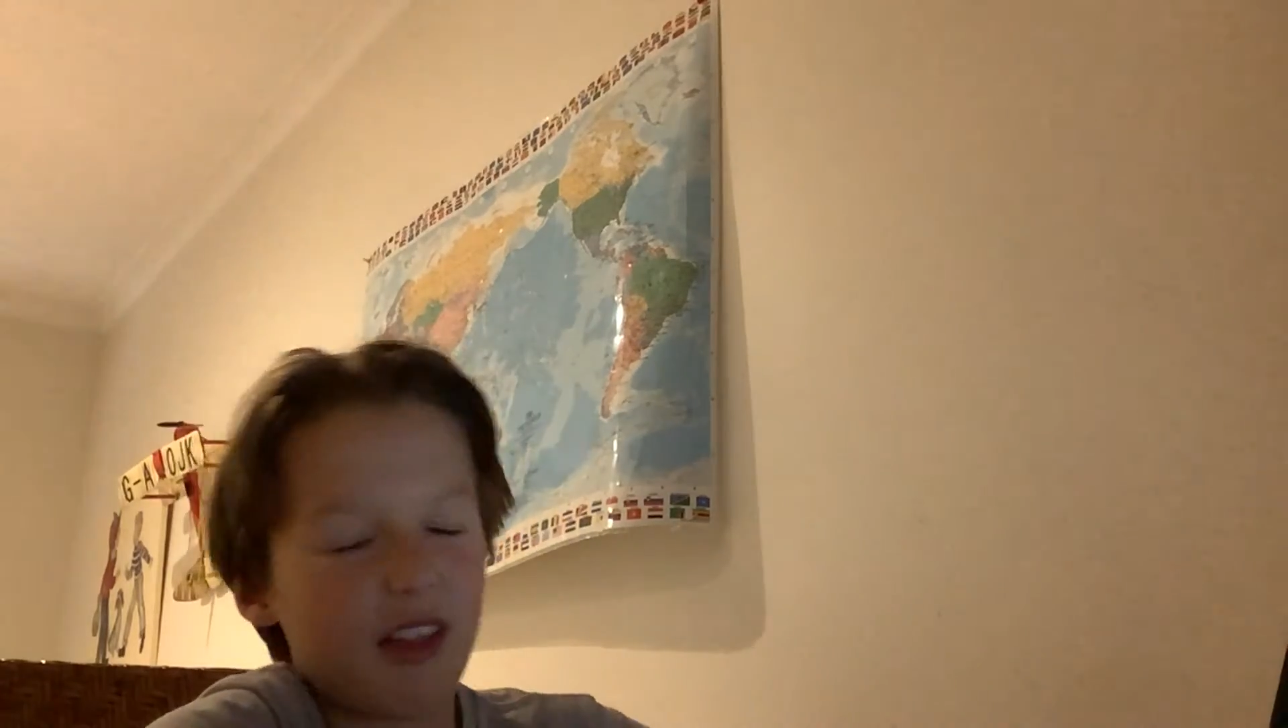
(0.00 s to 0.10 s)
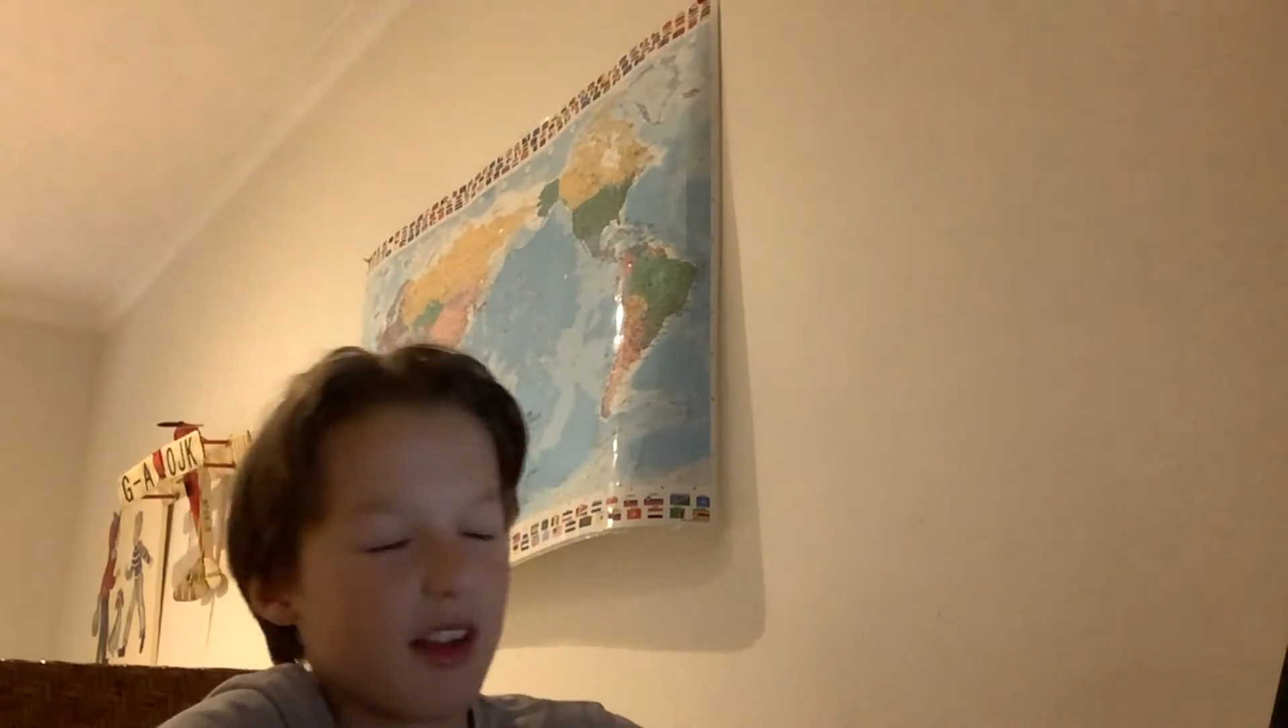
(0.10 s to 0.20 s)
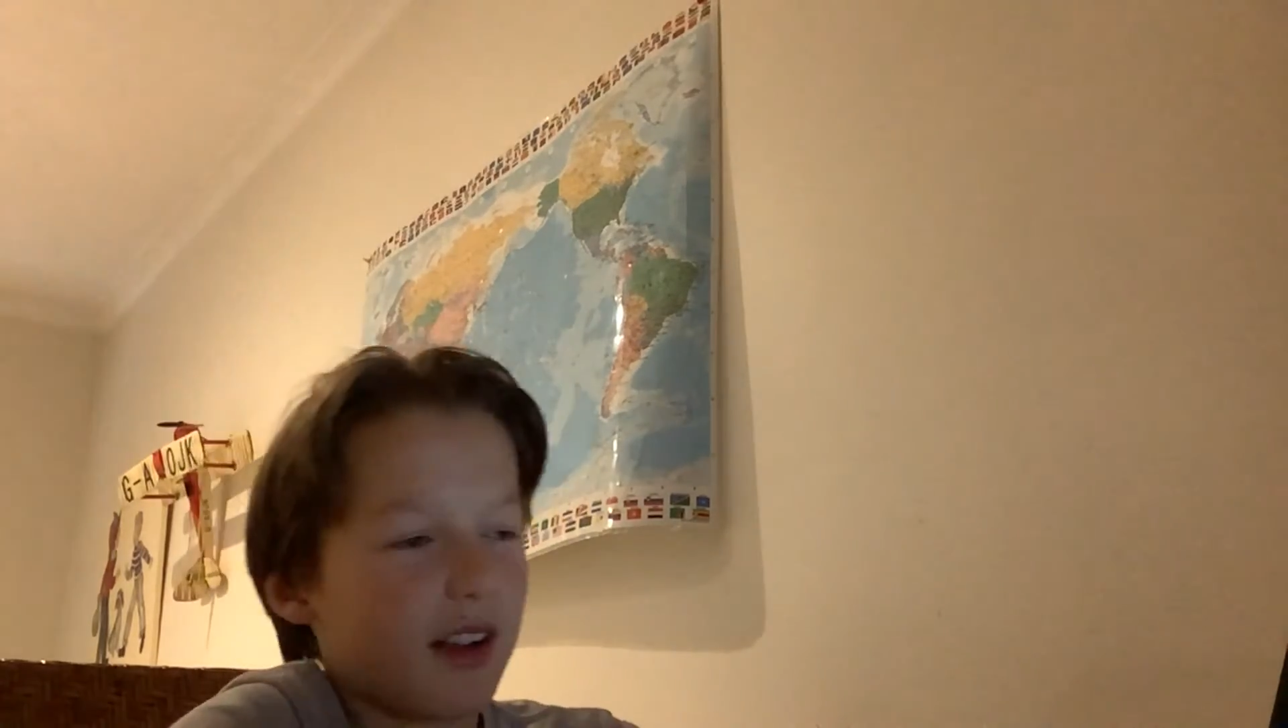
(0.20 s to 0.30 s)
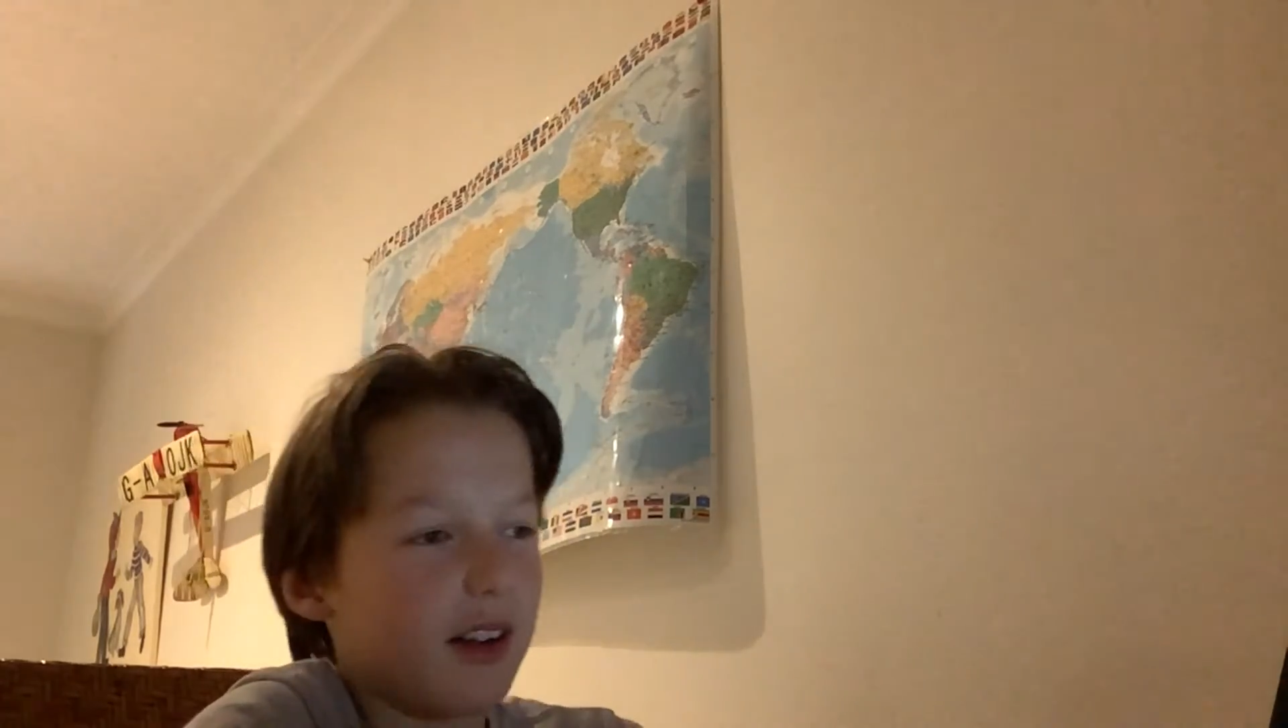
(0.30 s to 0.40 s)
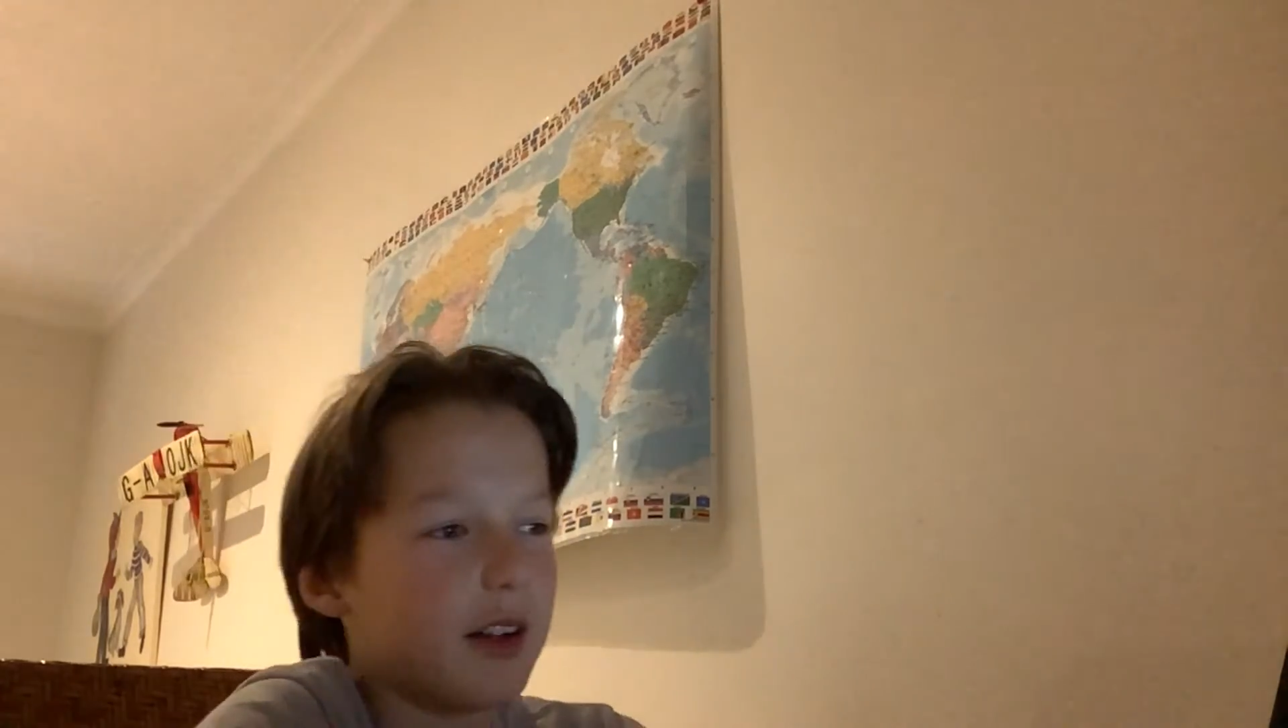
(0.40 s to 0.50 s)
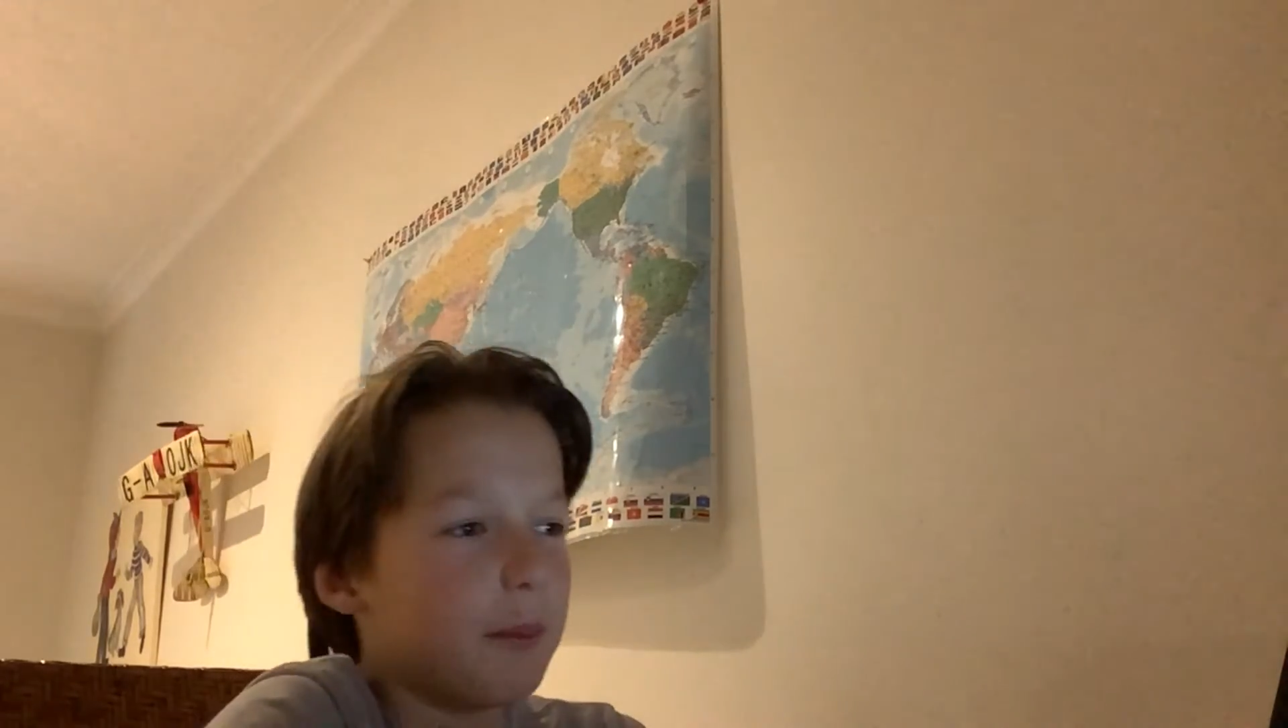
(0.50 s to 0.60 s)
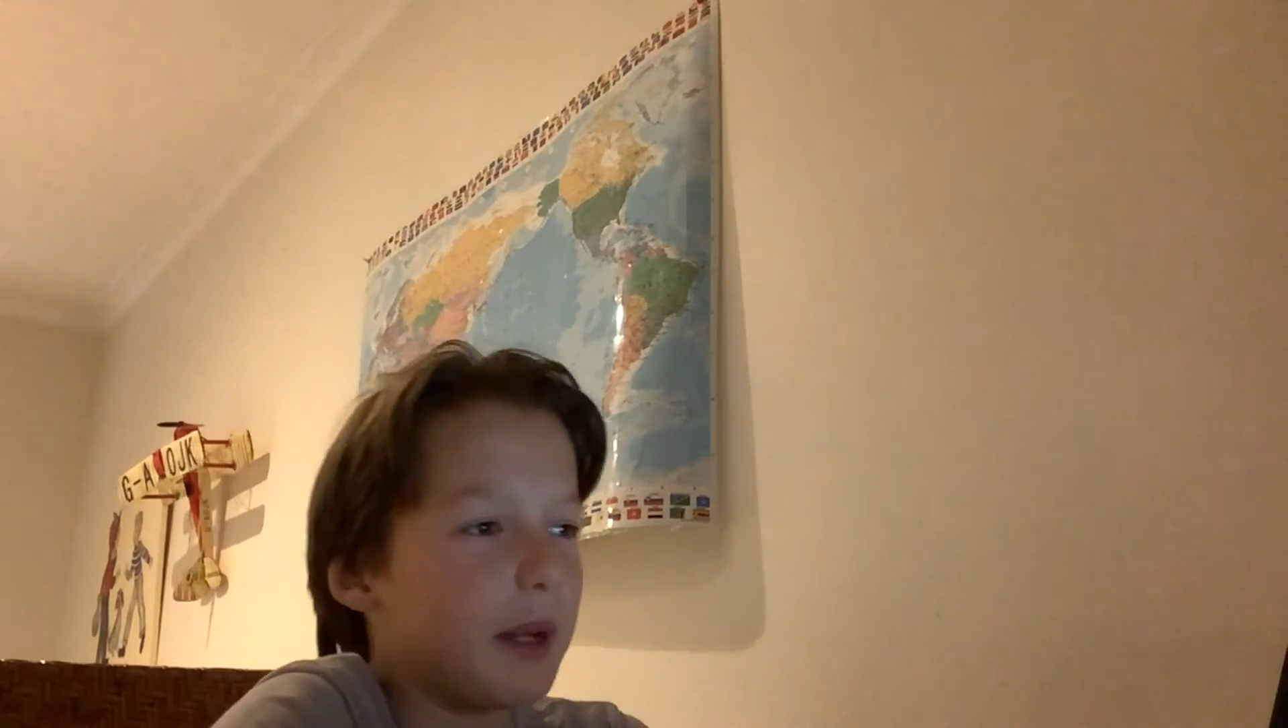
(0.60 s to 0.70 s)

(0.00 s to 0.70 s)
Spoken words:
they're going to